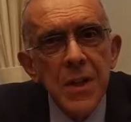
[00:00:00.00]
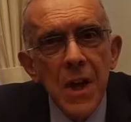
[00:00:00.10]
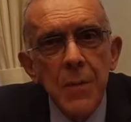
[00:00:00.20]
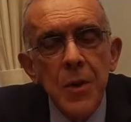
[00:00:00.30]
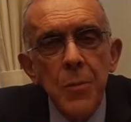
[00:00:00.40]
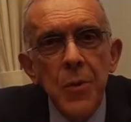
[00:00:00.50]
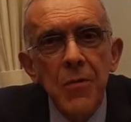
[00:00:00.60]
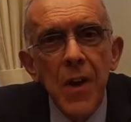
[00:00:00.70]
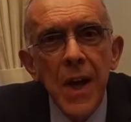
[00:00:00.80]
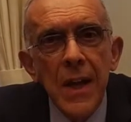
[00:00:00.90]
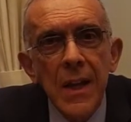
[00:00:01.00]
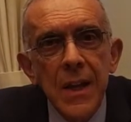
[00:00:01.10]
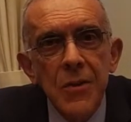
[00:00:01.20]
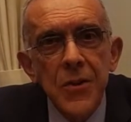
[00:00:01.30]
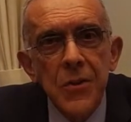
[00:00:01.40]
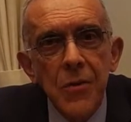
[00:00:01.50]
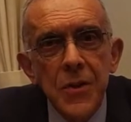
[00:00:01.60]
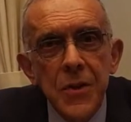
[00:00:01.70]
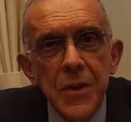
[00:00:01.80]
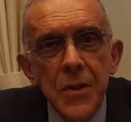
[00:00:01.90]
time you provide legal
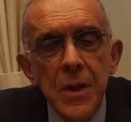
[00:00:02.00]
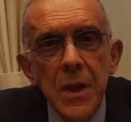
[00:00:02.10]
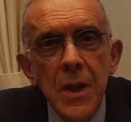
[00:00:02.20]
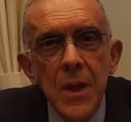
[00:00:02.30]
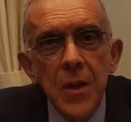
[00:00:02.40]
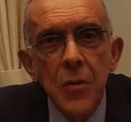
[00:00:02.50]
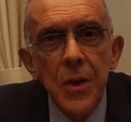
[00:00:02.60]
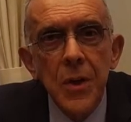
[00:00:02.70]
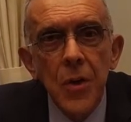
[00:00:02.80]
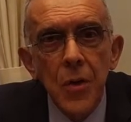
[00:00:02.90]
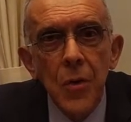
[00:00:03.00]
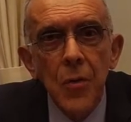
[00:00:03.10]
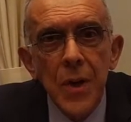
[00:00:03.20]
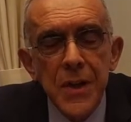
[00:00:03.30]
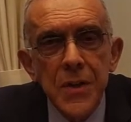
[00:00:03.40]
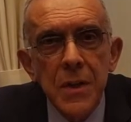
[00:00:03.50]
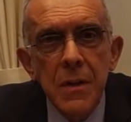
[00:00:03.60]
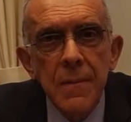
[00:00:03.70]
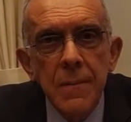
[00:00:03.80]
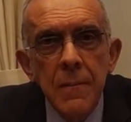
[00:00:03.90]
services, you incur risk.
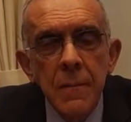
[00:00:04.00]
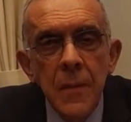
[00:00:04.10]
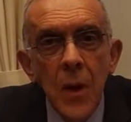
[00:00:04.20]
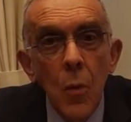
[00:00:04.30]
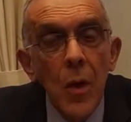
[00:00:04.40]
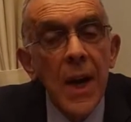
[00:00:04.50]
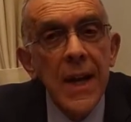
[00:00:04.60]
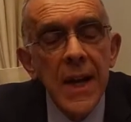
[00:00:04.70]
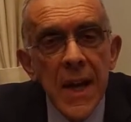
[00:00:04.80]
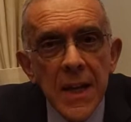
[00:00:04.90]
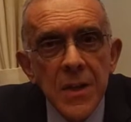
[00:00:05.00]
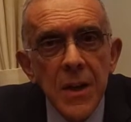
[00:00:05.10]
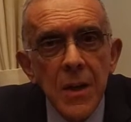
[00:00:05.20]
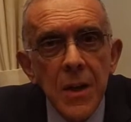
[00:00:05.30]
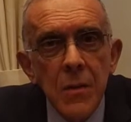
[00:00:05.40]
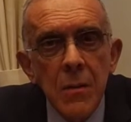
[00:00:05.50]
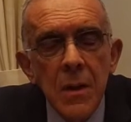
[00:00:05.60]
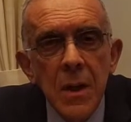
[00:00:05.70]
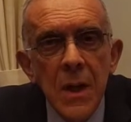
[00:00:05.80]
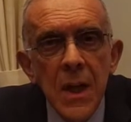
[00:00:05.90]
What I can tell you
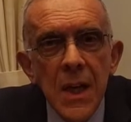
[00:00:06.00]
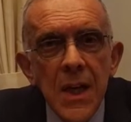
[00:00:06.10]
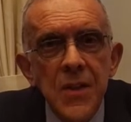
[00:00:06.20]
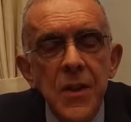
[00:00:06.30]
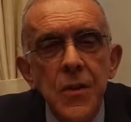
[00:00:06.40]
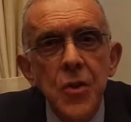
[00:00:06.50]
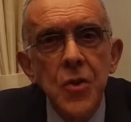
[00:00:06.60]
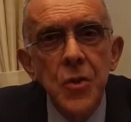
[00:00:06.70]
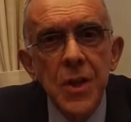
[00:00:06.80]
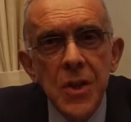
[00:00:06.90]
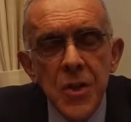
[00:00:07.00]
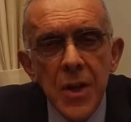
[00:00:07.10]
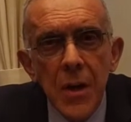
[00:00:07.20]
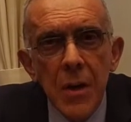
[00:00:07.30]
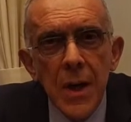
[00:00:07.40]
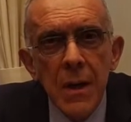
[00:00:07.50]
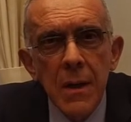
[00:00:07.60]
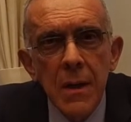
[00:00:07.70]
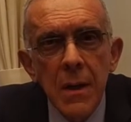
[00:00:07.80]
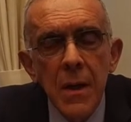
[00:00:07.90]
is that the judiciary,
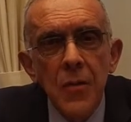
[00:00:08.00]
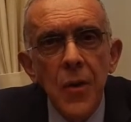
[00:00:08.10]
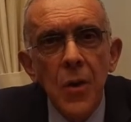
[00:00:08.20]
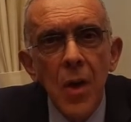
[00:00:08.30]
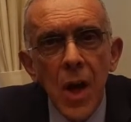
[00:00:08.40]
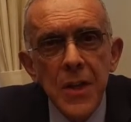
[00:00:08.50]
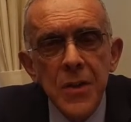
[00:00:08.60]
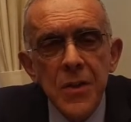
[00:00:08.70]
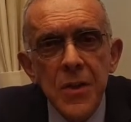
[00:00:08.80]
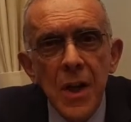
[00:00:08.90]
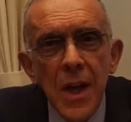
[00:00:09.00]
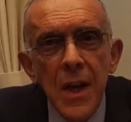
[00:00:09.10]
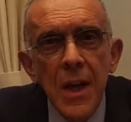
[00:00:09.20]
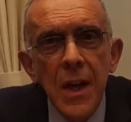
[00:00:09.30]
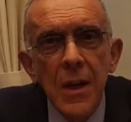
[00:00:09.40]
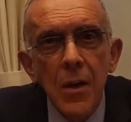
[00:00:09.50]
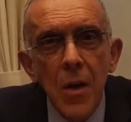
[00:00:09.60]
the Law Society, and